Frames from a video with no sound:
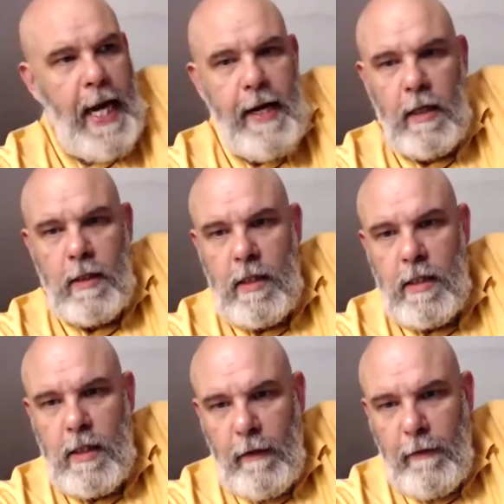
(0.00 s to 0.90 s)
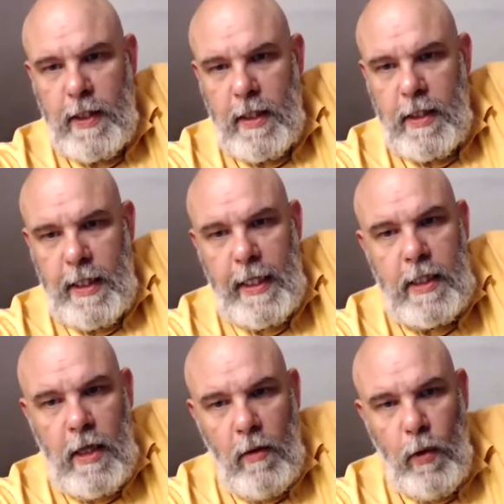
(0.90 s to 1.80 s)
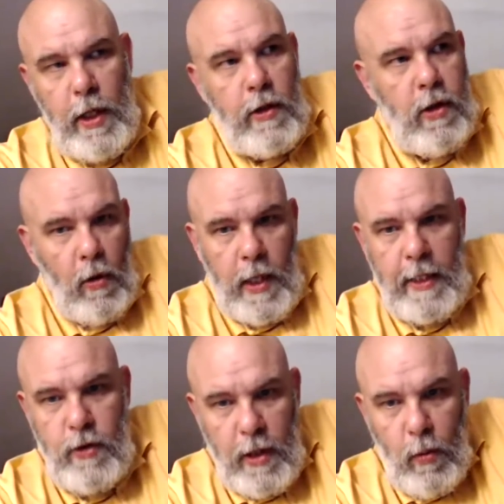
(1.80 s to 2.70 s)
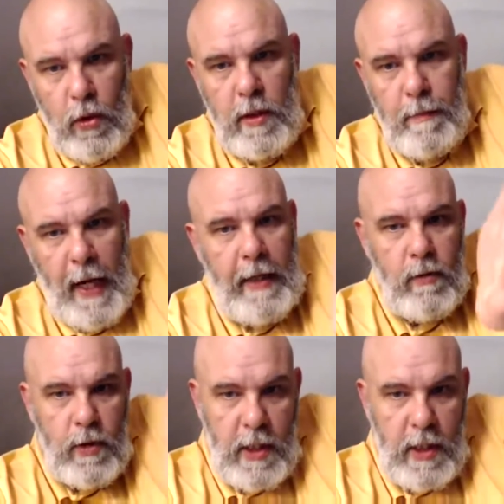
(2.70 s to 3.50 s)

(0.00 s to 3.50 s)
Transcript: getting onto the surface of the zinc. So we use like literally wooden paddles to